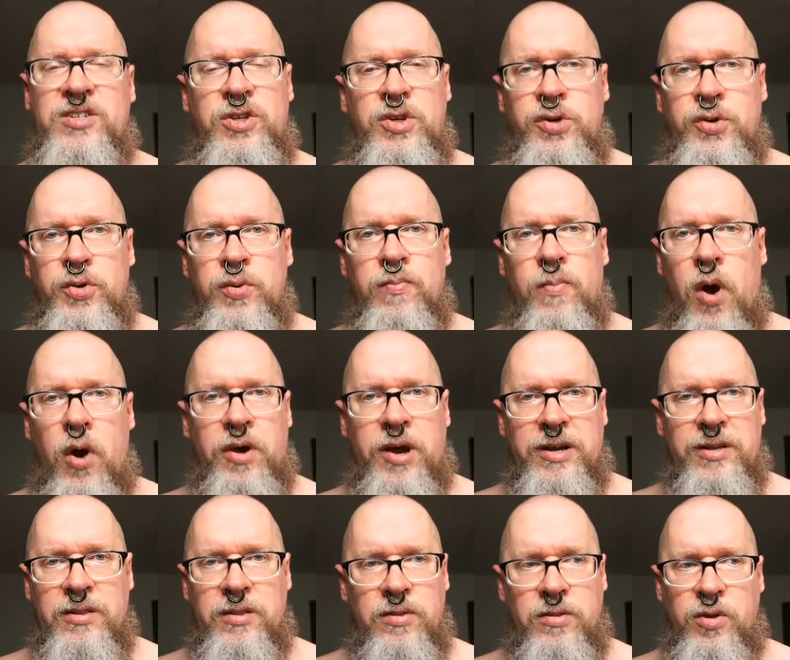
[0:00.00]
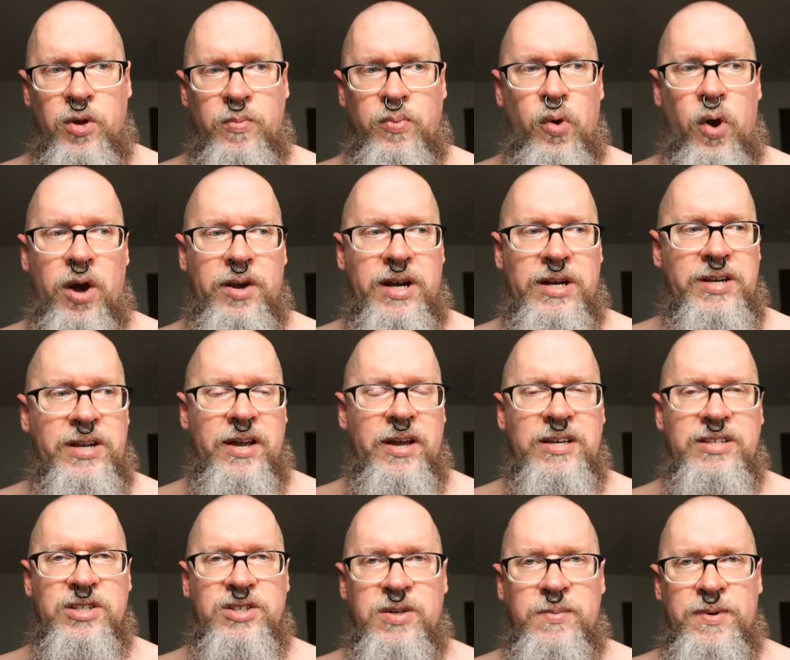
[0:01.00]
to market their product
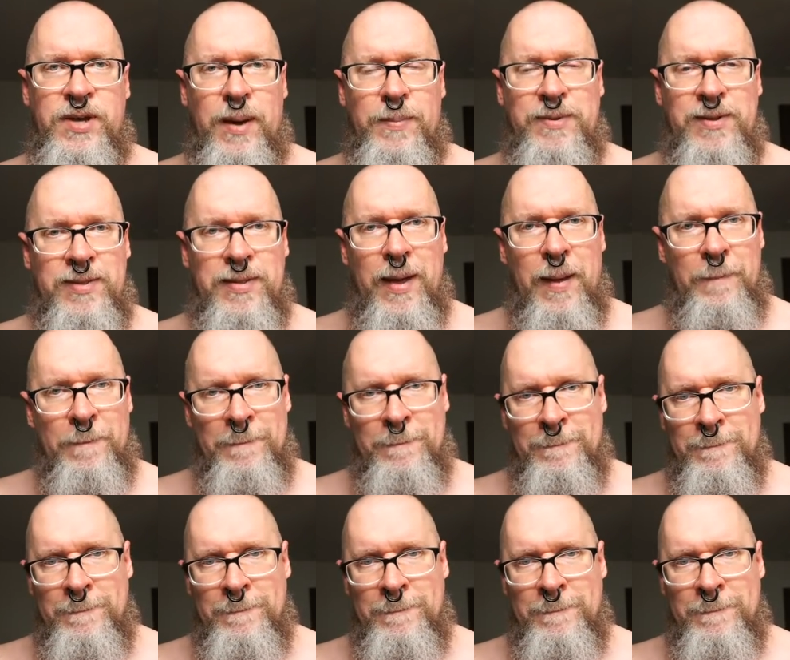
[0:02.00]
as should be up to them.